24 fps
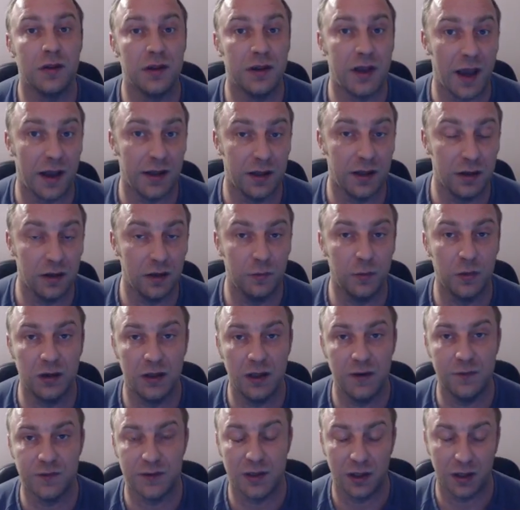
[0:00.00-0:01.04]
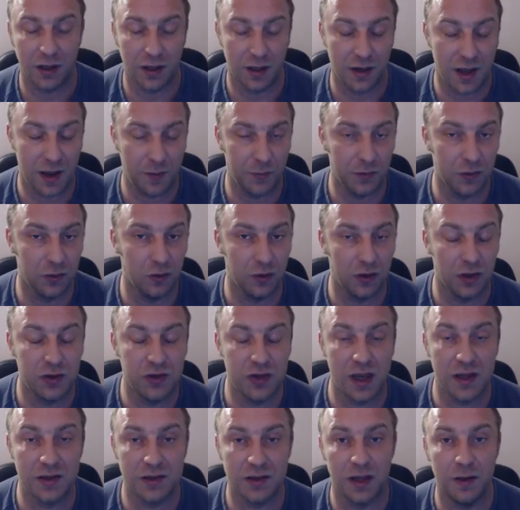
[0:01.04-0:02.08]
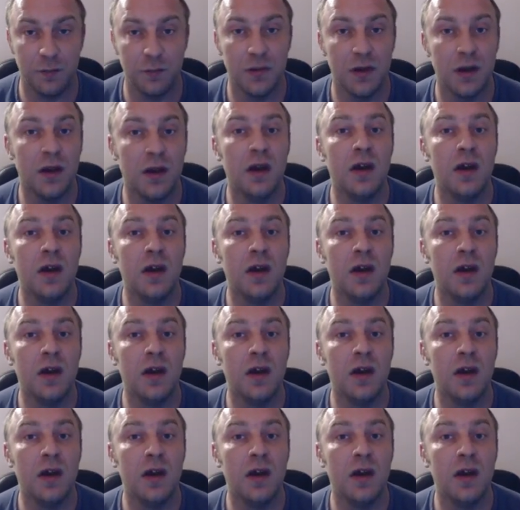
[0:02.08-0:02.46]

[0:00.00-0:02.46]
tactical motifs that can happen to you in a chess game.